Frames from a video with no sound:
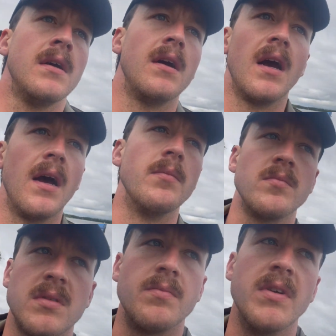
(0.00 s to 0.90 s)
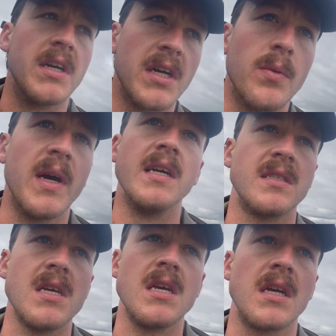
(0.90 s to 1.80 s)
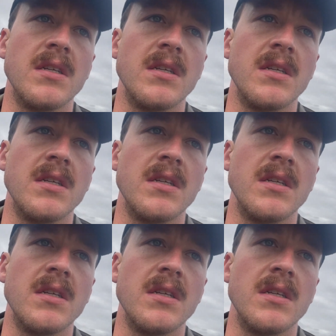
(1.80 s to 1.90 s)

Some really good ways that you can